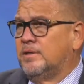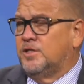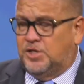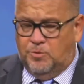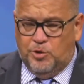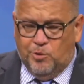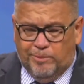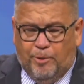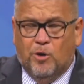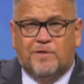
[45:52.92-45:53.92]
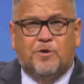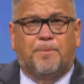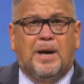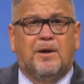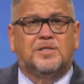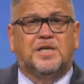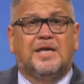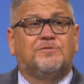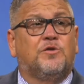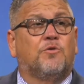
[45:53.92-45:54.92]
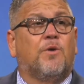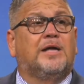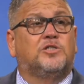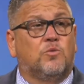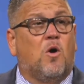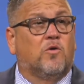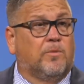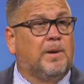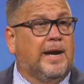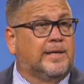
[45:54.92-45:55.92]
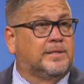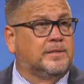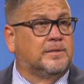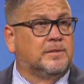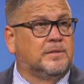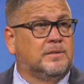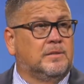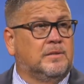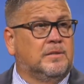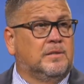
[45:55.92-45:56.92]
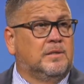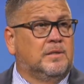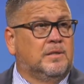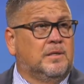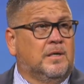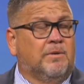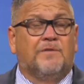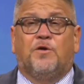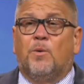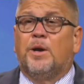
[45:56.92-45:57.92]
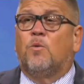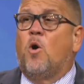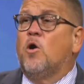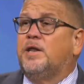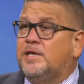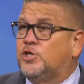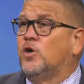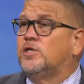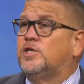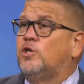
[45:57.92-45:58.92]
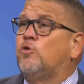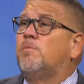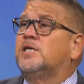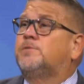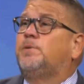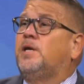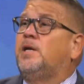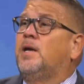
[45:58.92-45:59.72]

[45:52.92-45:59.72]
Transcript: See, when you were born of your parents, it gives you the right to walk the planet. But if you want to walk in eternity, you must be